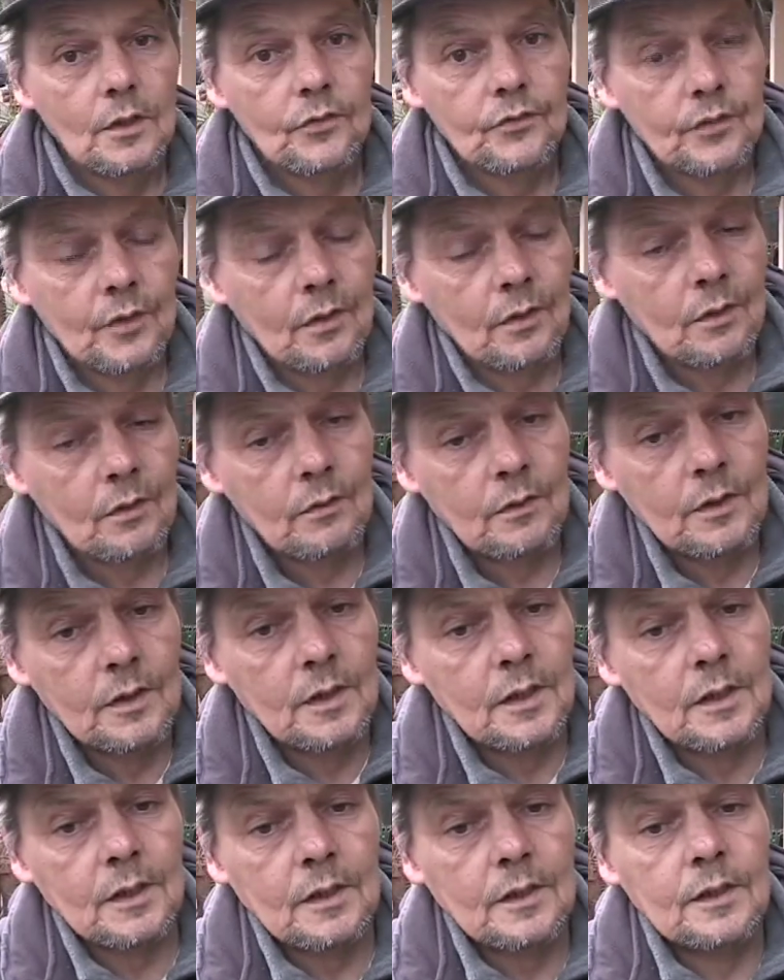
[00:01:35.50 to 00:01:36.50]
So
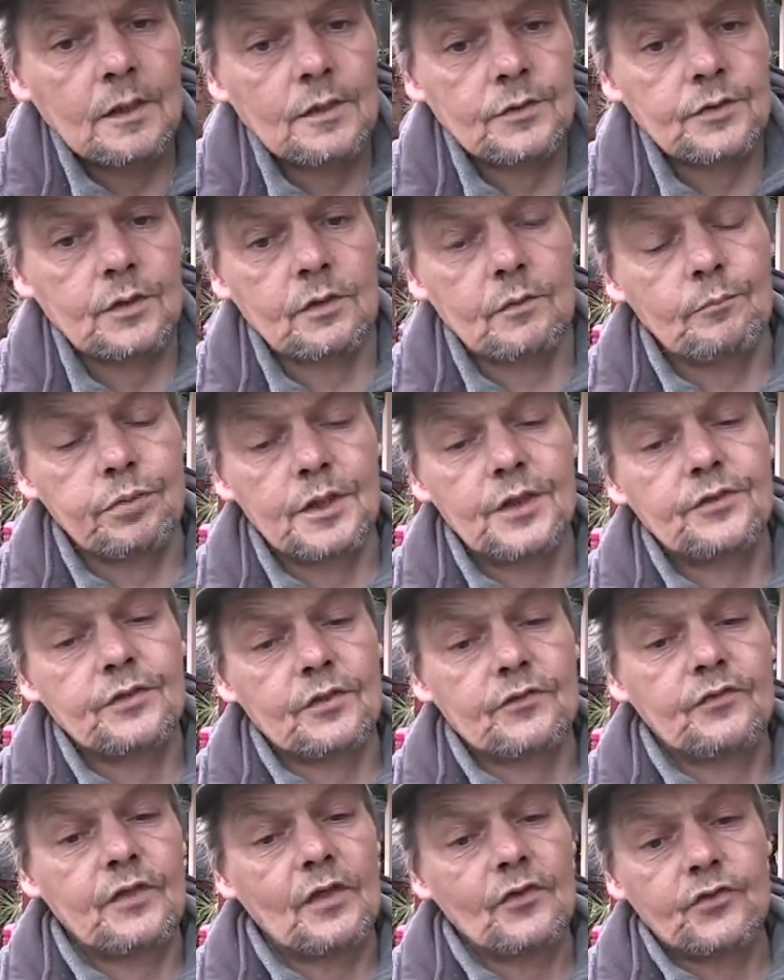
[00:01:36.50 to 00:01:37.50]
uh, it's a complete
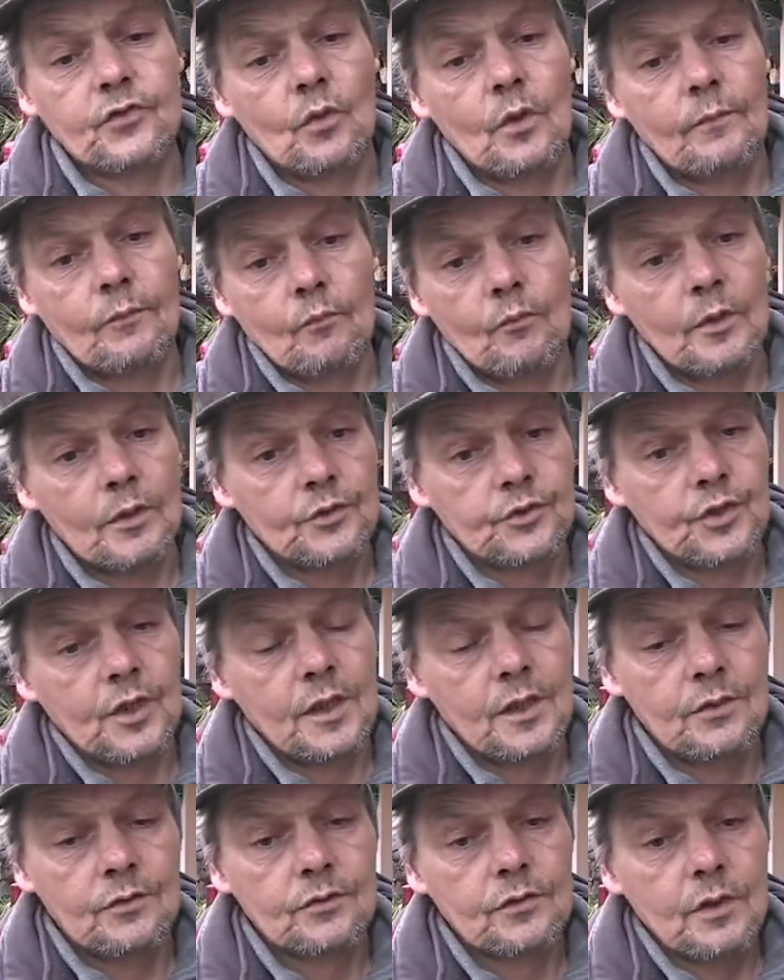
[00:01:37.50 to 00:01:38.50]
success story for real
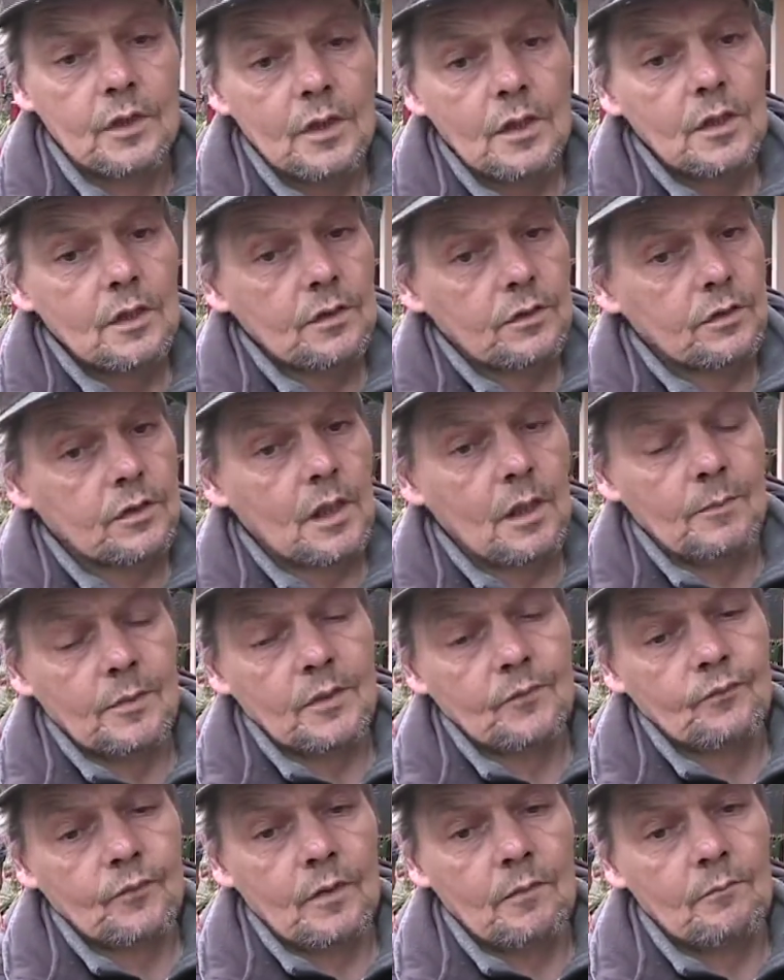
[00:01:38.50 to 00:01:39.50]
change,
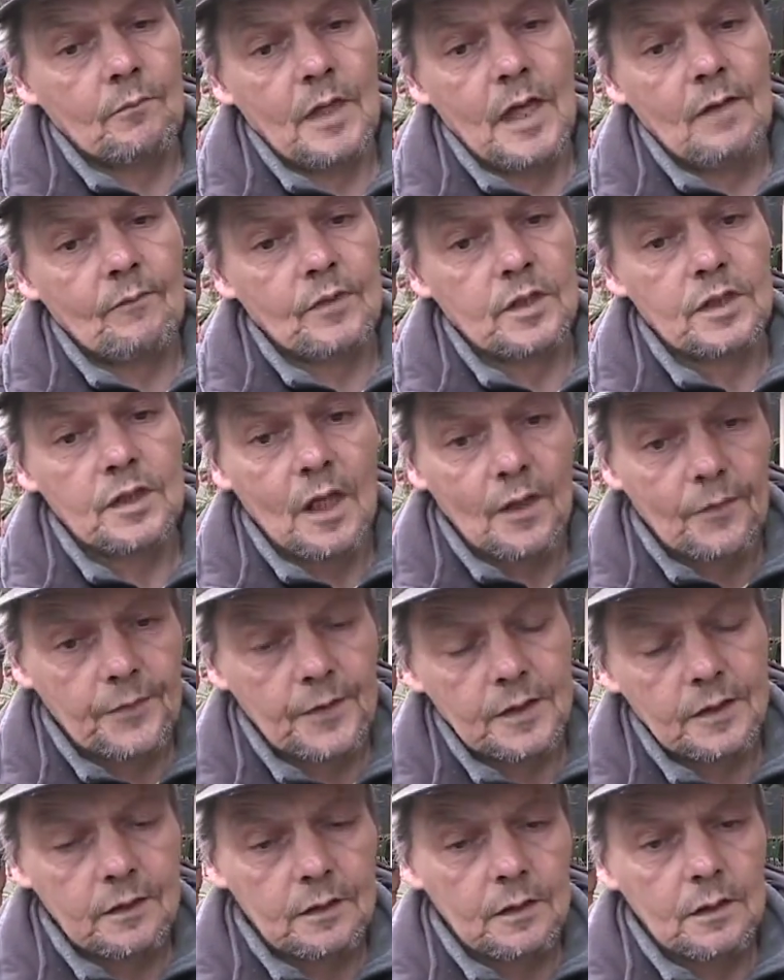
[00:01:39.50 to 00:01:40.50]
coming from having
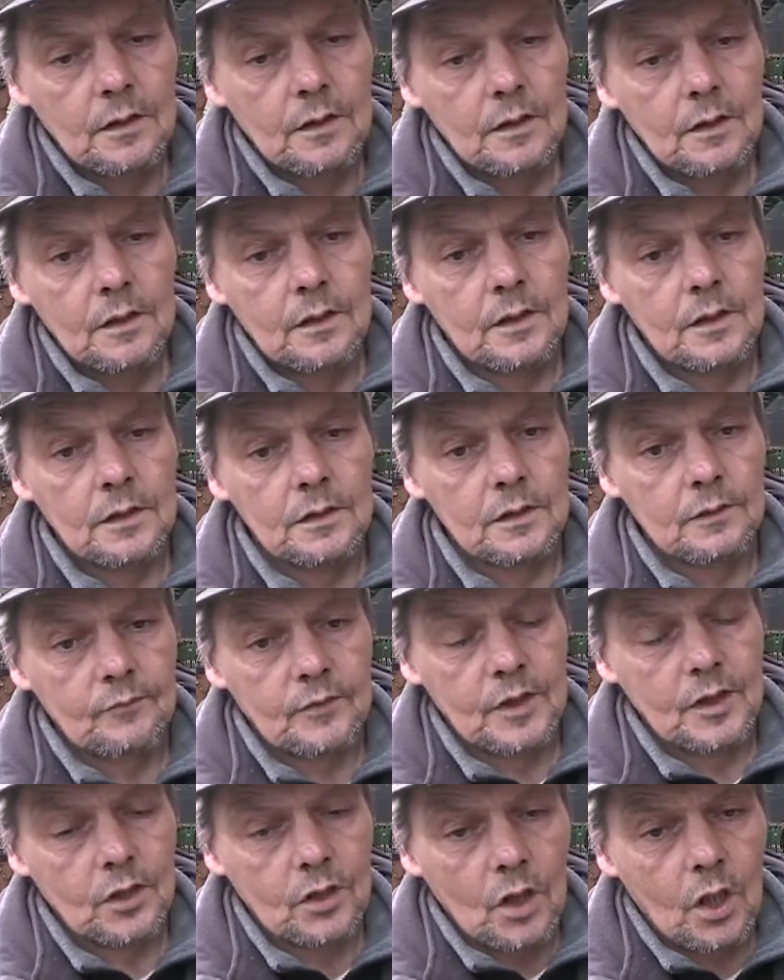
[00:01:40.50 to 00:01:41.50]
nothing uh, and
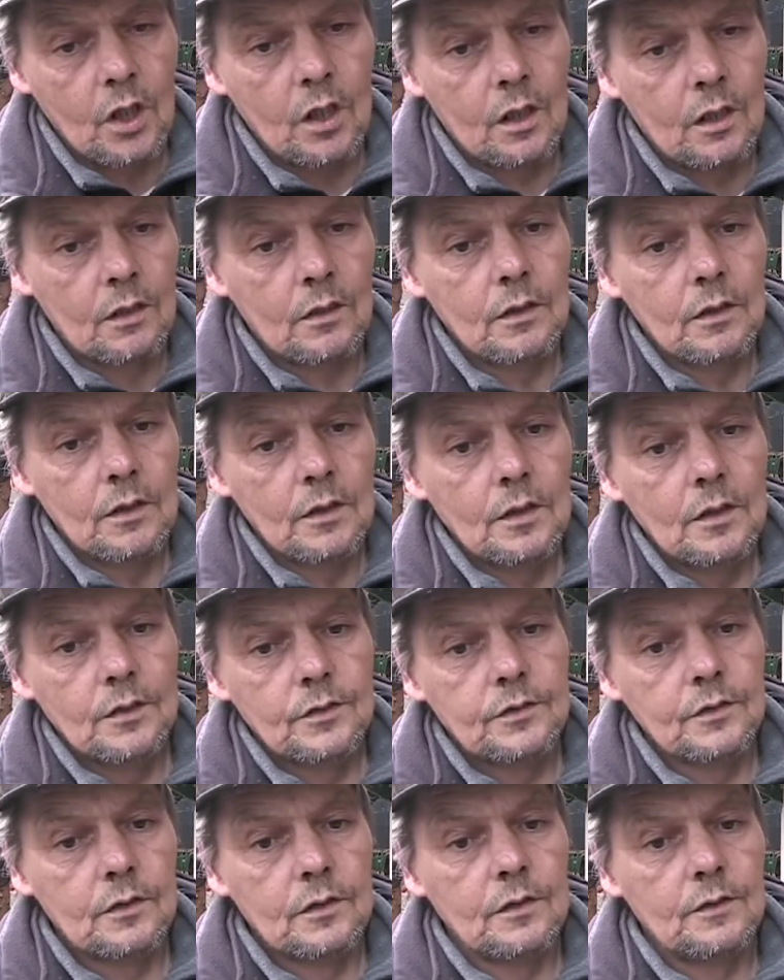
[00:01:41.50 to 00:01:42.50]
living in a car
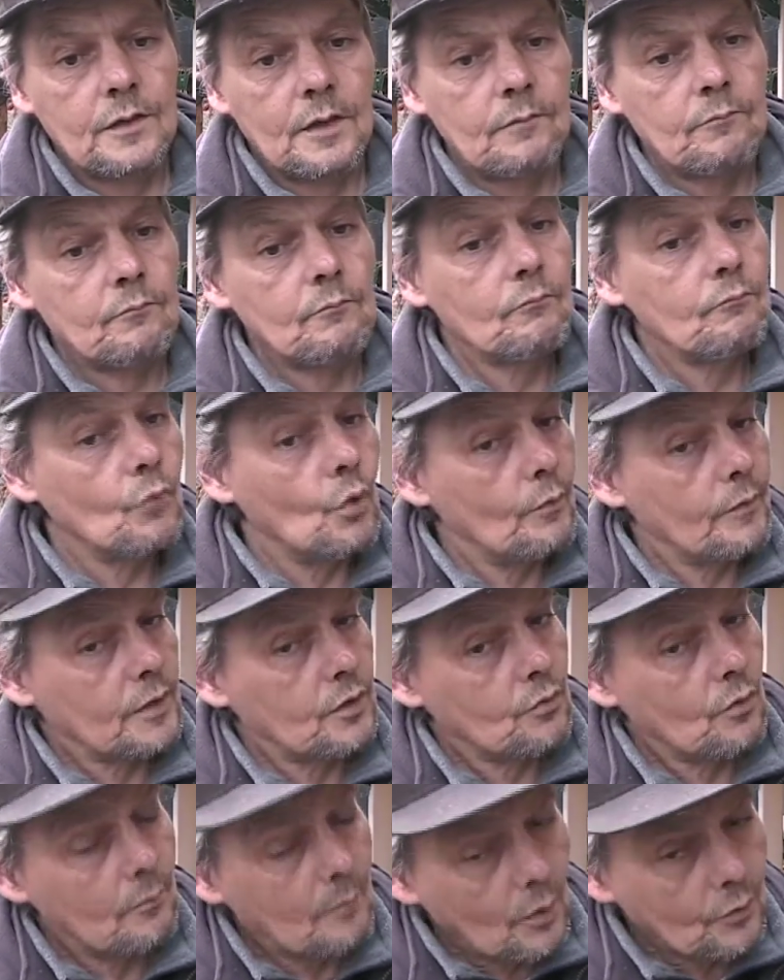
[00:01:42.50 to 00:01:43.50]
to then moving
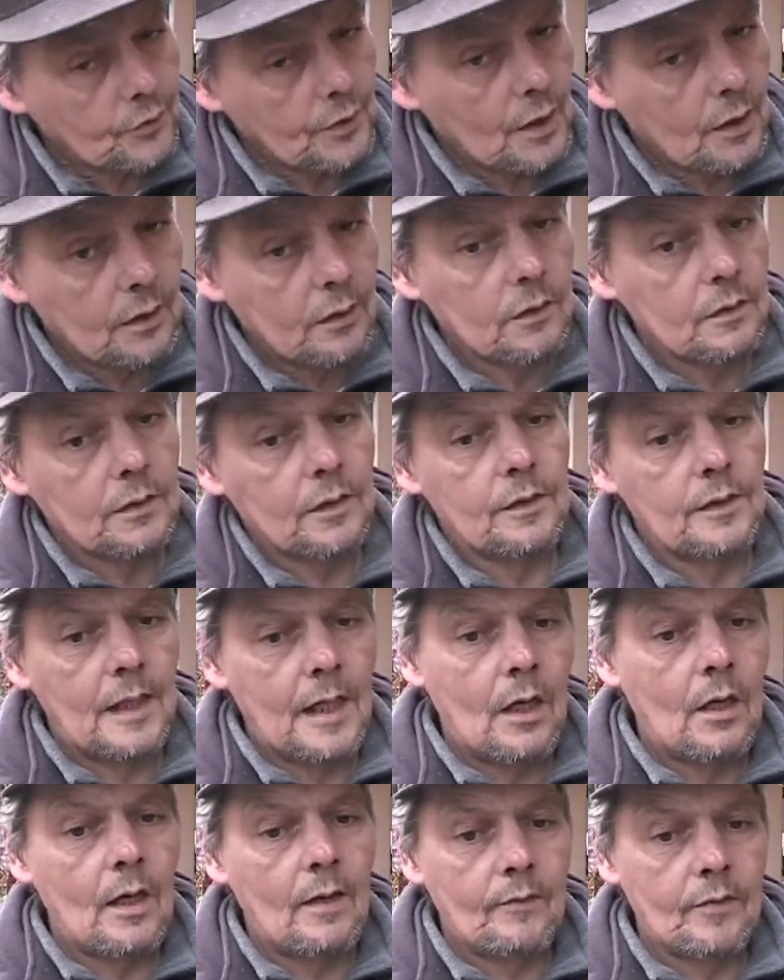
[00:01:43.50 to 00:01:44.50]
into a motel and
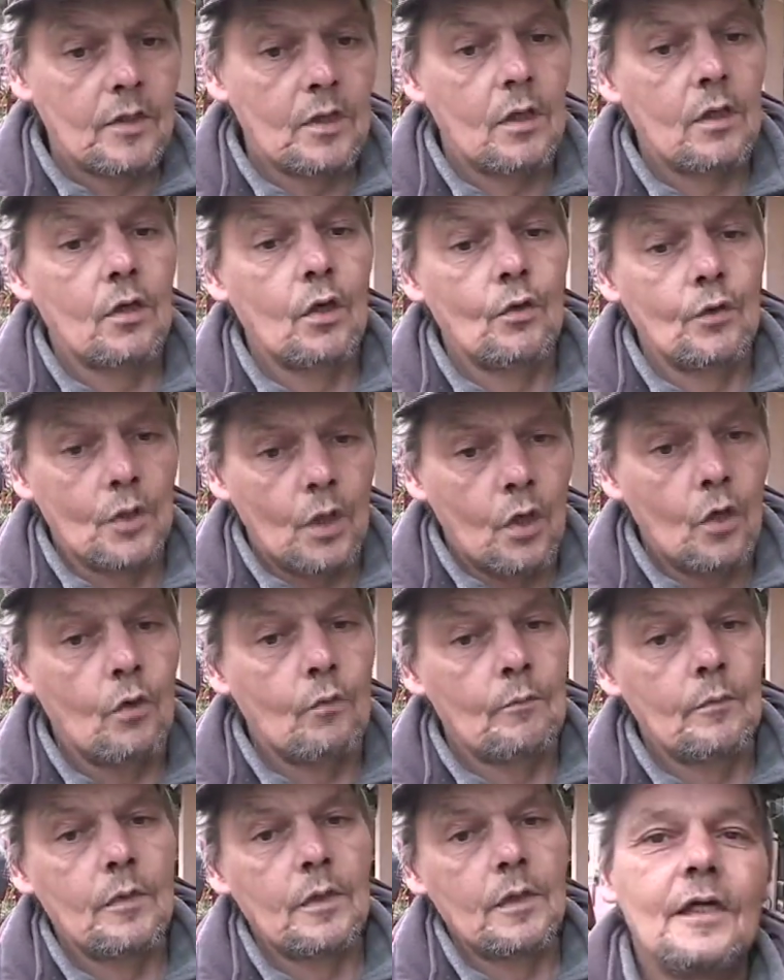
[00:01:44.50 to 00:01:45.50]
now having our own home.